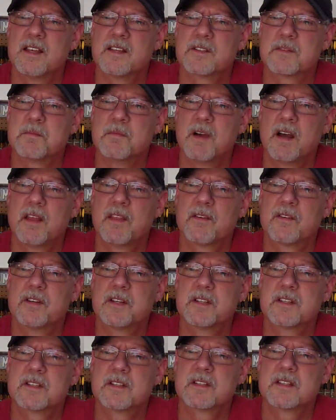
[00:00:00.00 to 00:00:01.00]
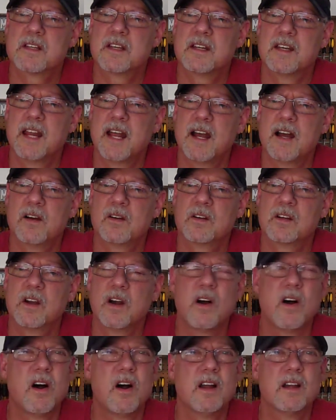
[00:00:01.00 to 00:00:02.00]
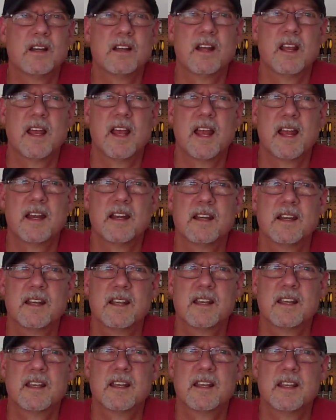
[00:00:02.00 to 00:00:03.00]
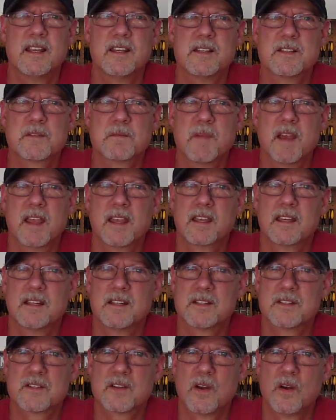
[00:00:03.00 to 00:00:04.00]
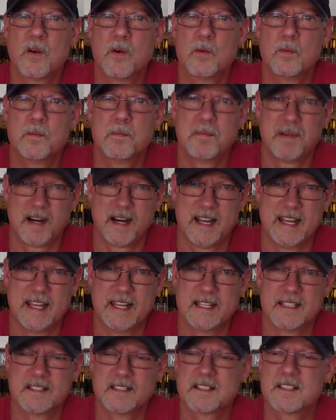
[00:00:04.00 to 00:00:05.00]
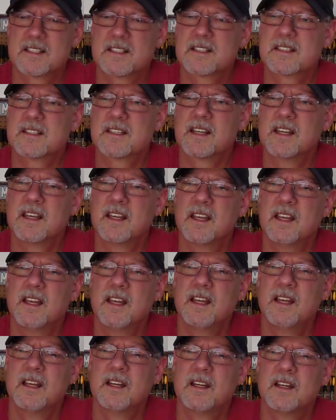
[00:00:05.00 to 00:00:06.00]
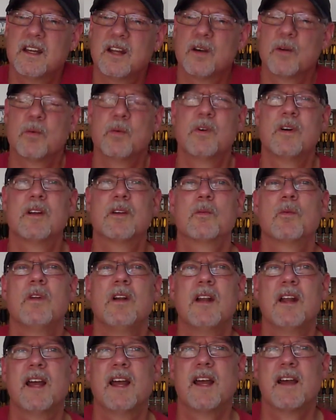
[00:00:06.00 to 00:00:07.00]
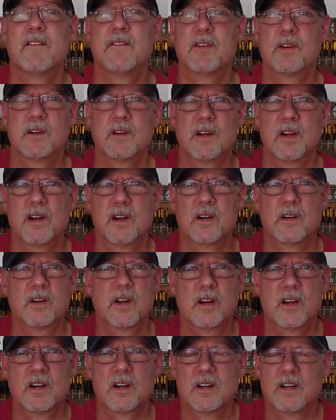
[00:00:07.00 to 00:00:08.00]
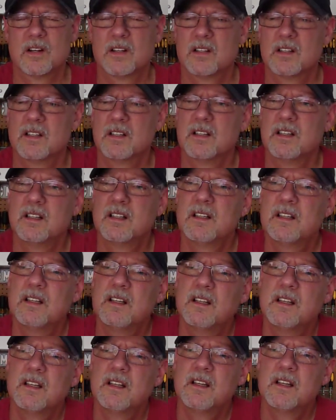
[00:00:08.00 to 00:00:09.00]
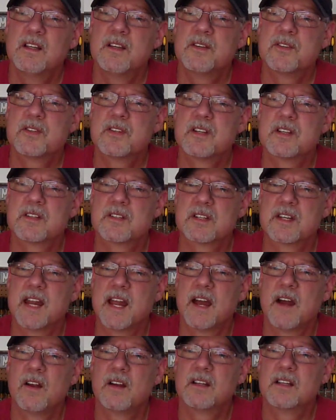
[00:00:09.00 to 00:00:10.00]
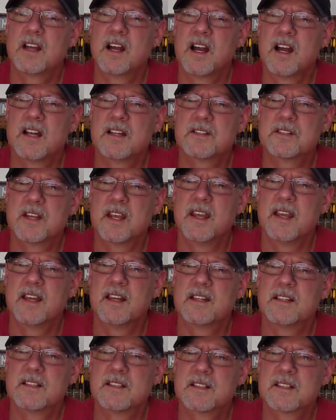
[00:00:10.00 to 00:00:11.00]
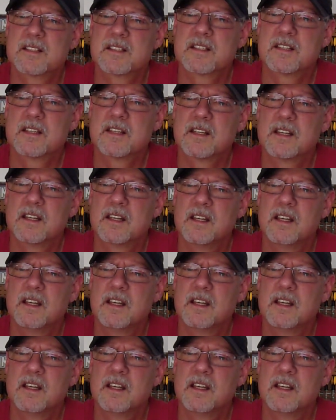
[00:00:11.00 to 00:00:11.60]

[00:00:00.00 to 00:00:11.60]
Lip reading: His mother is now gone and he's making his own plans. No one will ever hurt her. She is now in God's hands.